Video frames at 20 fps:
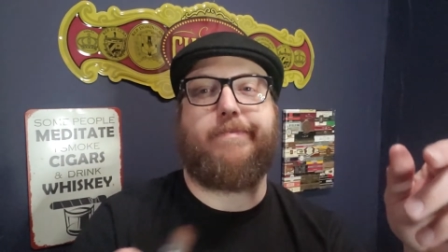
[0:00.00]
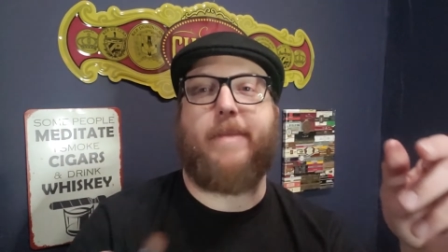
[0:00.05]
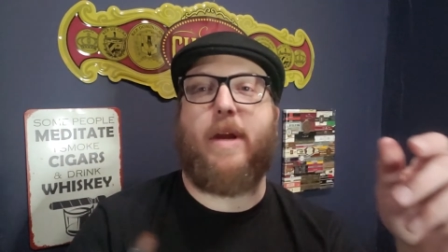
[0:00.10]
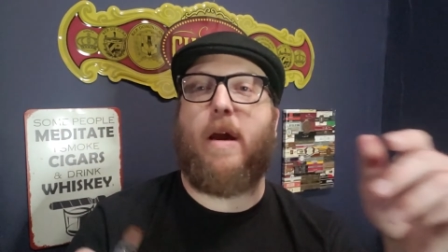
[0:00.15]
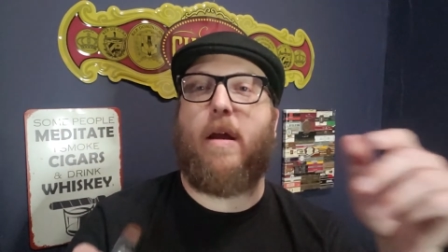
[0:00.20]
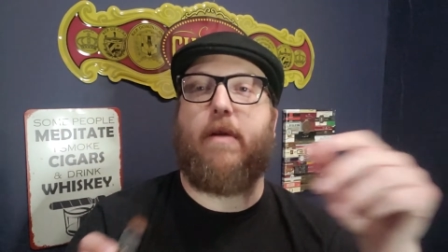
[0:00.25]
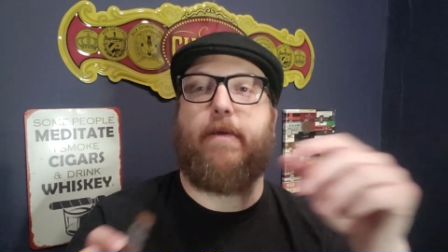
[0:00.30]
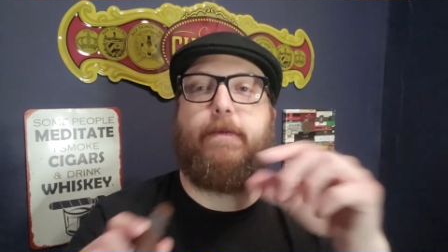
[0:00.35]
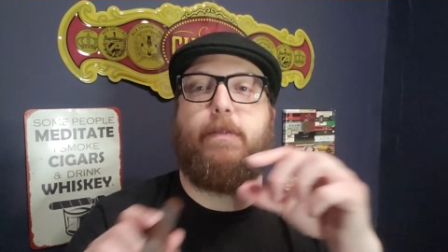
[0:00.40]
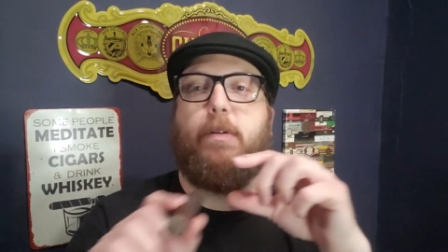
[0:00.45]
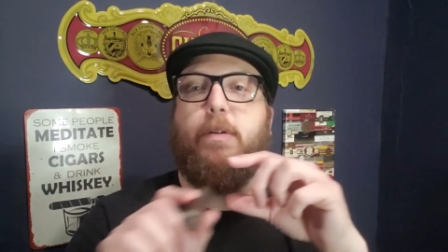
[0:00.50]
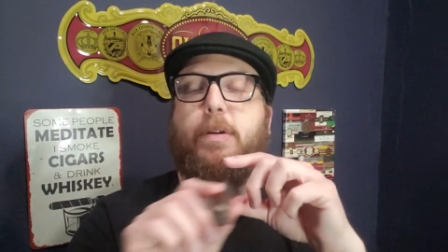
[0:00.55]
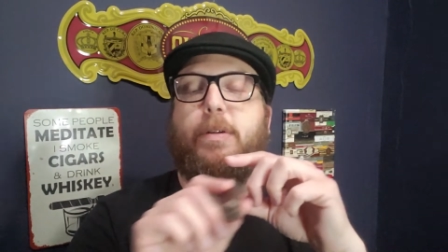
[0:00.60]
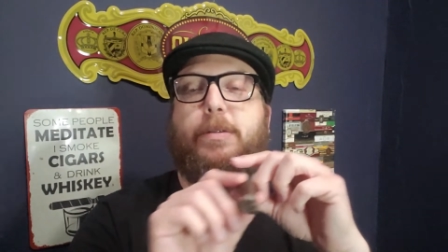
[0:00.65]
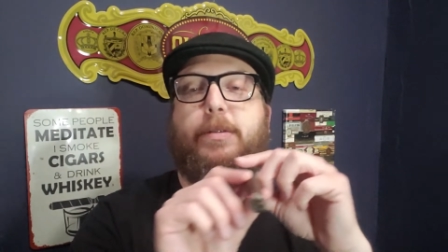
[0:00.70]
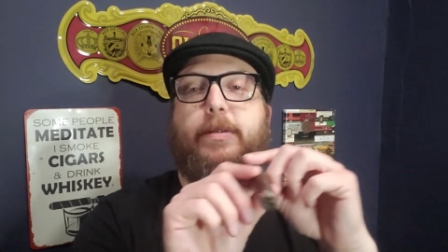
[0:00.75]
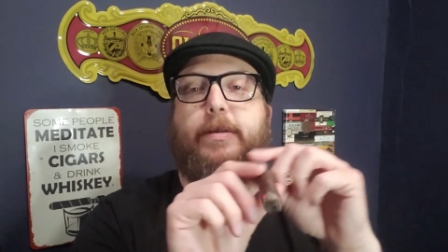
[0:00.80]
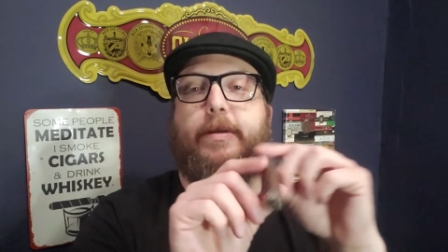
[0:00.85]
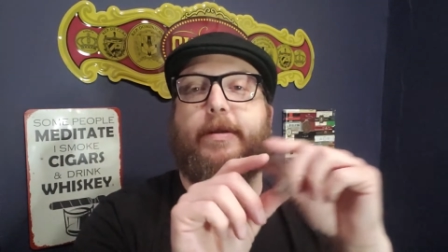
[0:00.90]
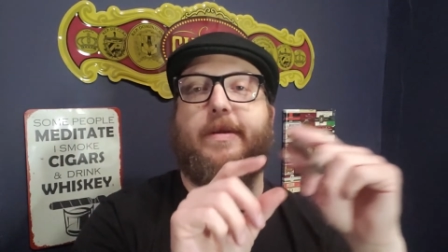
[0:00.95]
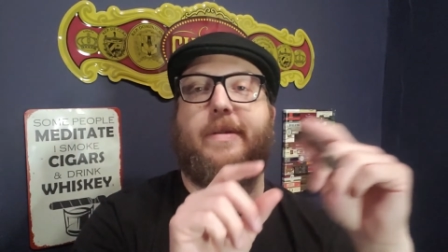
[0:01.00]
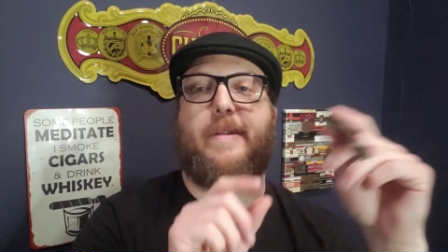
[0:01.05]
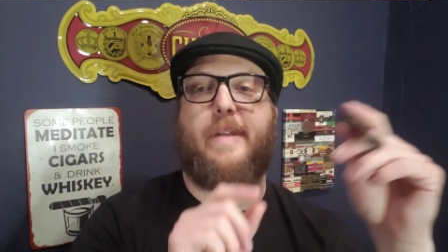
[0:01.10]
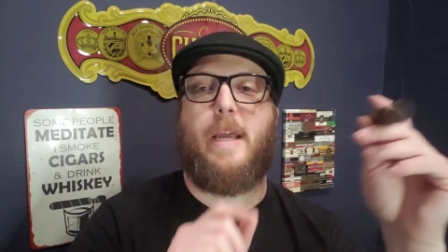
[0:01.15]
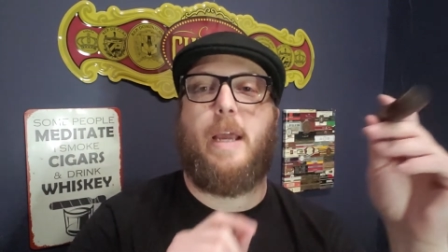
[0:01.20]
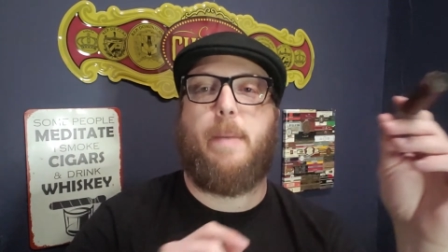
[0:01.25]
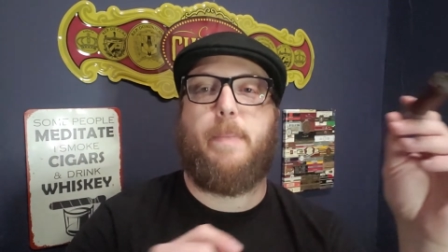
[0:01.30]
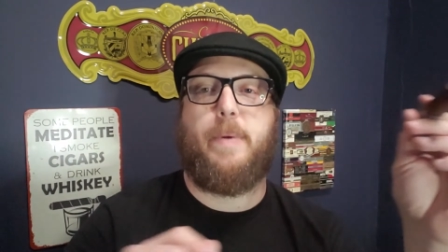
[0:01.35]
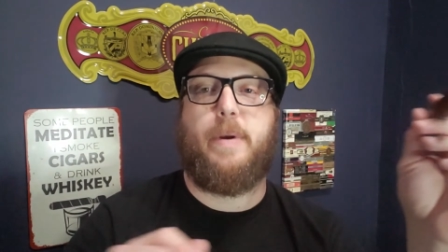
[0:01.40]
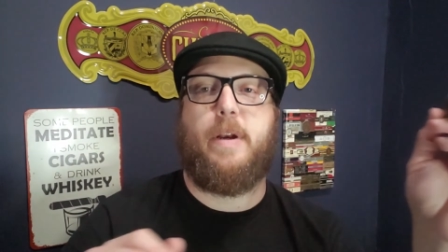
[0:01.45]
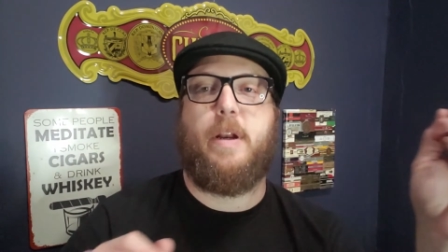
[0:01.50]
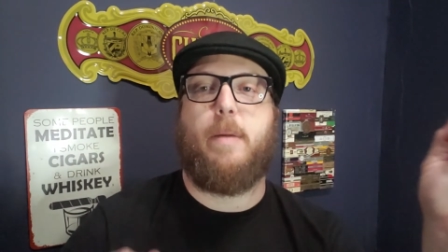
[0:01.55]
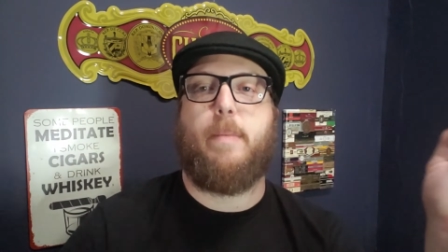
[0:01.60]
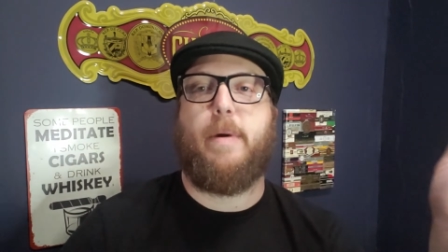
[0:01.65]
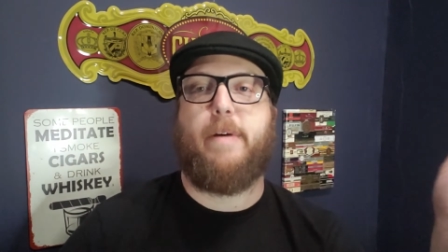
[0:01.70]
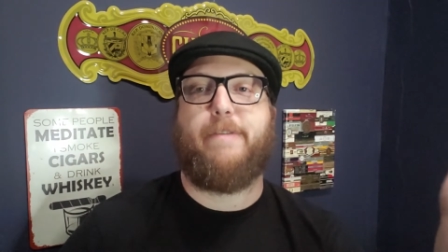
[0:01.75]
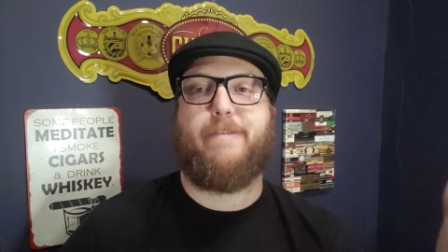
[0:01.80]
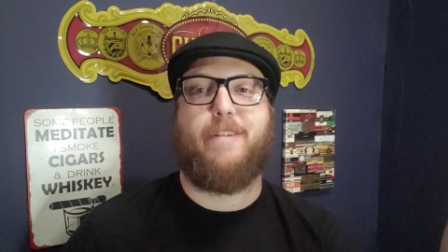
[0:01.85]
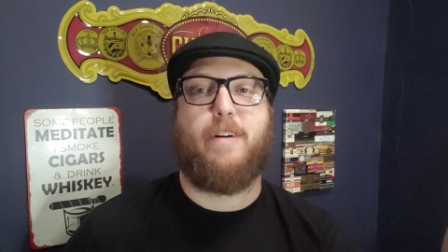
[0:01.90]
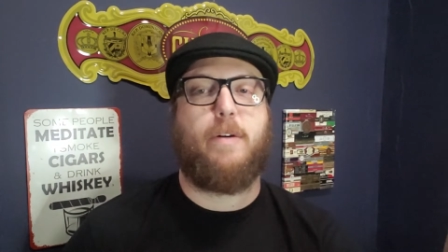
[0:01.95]
Autofocus isn't happening on
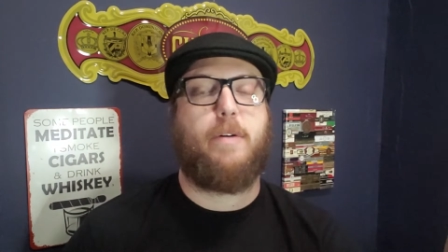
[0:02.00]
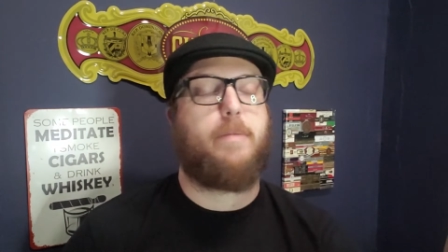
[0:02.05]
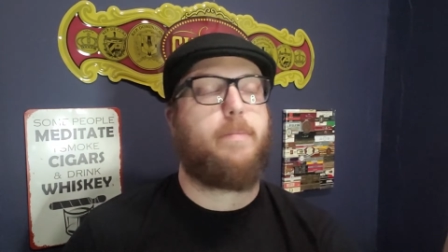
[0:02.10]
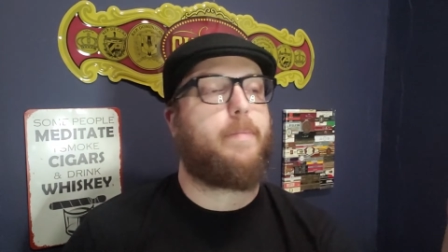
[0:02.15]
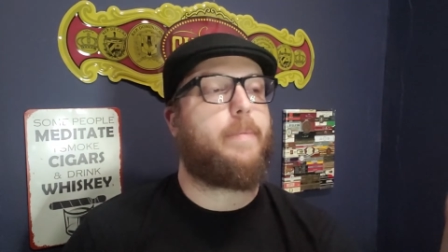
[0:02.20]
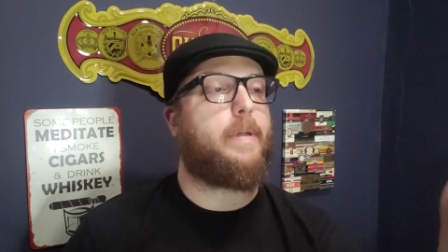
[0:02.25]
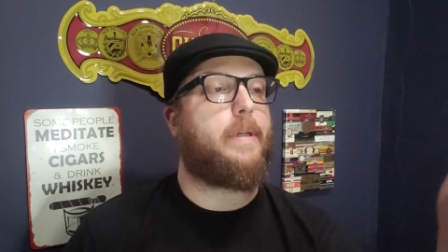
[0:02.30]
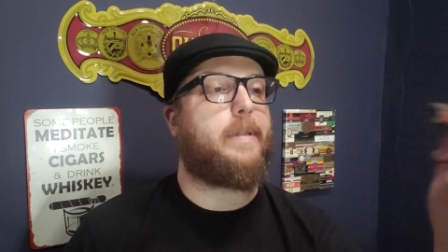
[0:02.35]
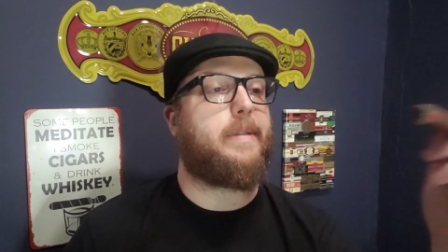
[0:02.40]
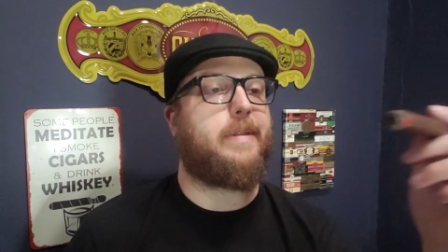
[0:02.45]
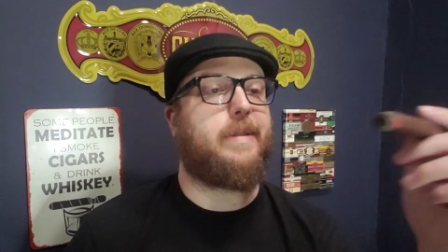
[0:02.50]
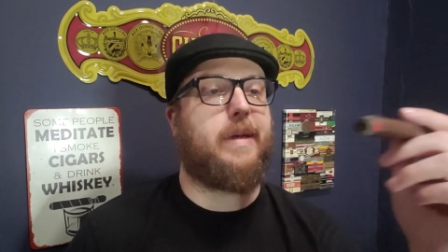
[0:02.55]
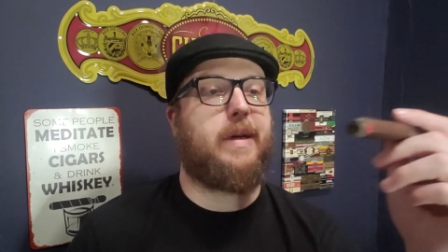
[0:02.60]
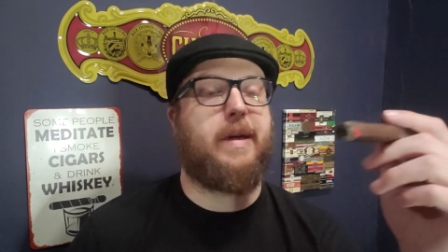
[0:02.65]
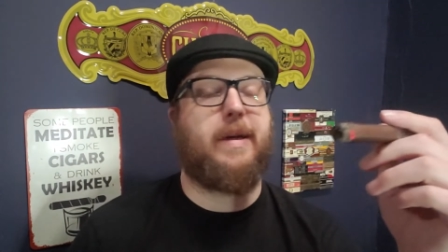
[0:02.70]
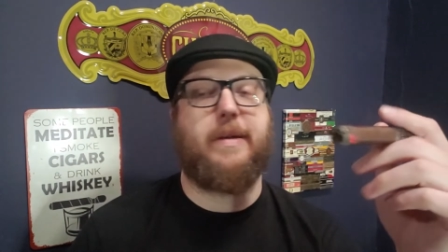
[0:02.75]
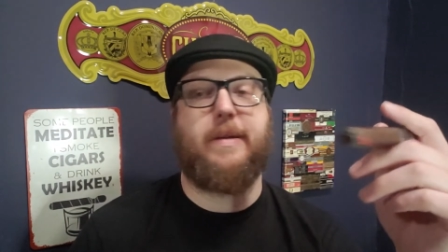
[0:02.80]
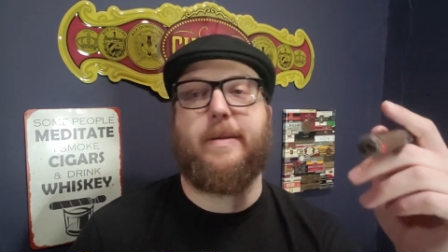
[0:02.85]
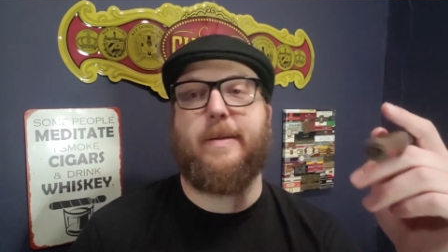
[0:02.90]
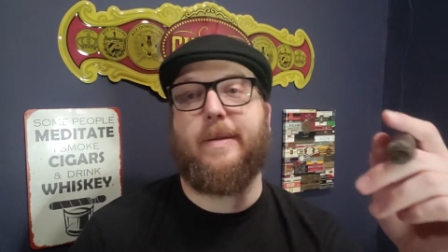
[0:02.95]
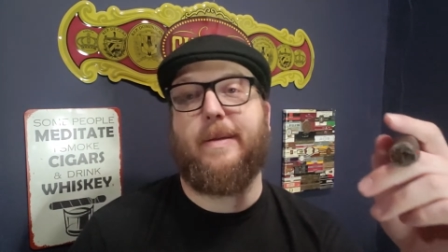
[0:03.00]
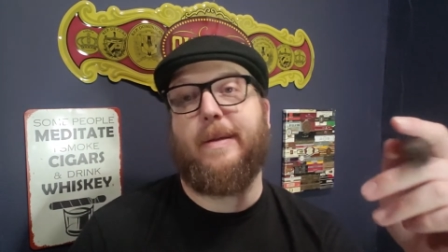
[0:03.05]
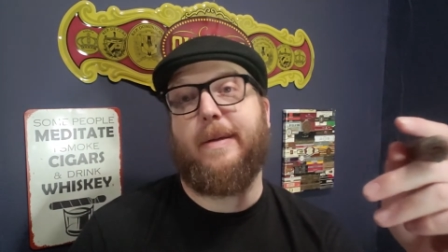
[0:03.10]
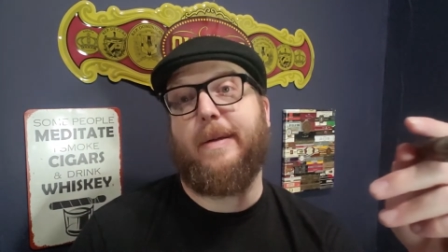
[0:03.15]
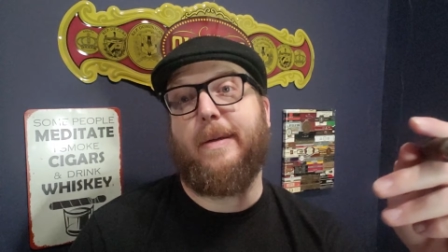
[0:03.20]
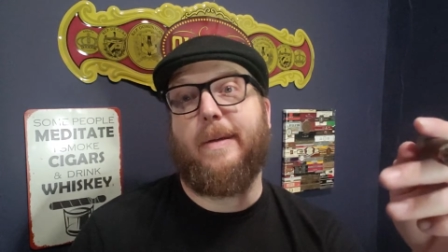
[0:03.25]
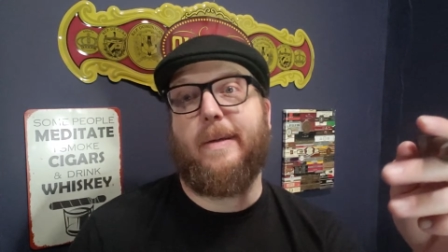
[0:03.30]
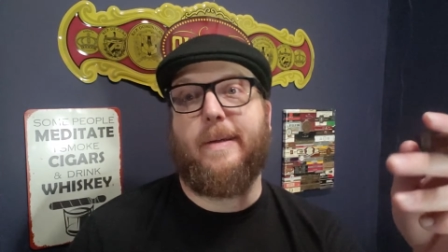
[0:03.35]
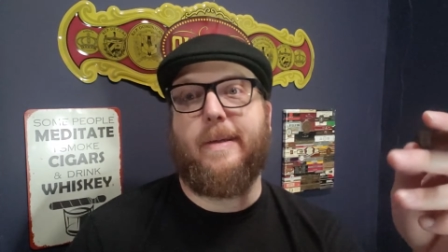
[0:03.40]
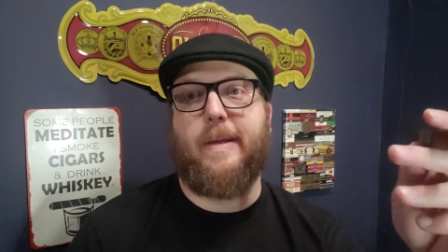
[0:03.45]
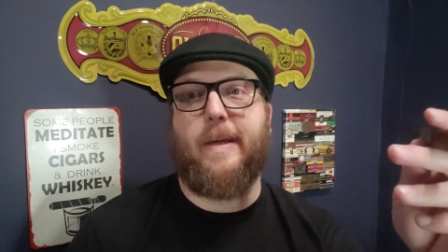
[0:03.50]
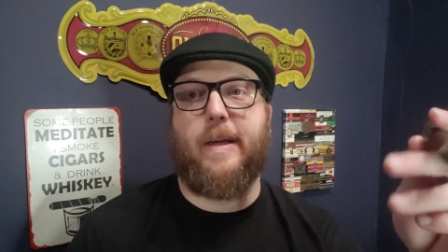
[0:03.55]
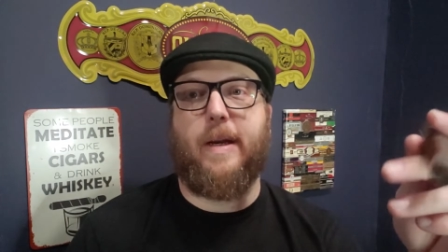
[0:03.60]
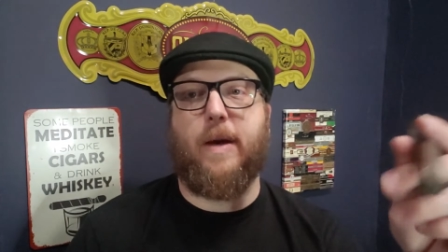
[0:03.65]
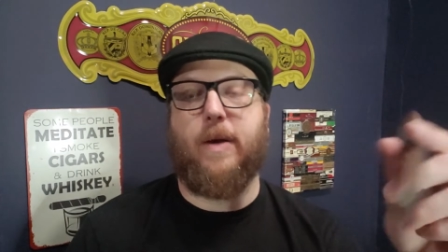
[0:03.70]
my phone, but you